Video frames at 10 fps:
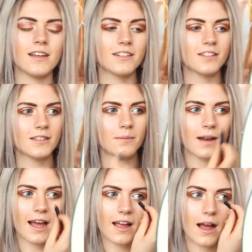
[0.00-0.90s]
Just a
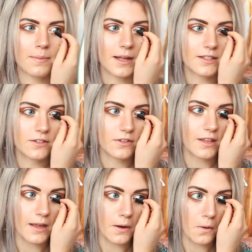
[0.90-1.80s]
black eye pencil in
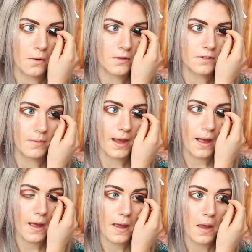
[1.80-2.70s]
the inner corners of my
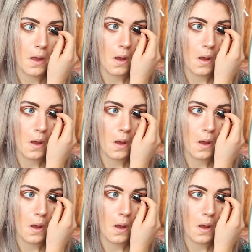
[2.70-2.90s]
eye.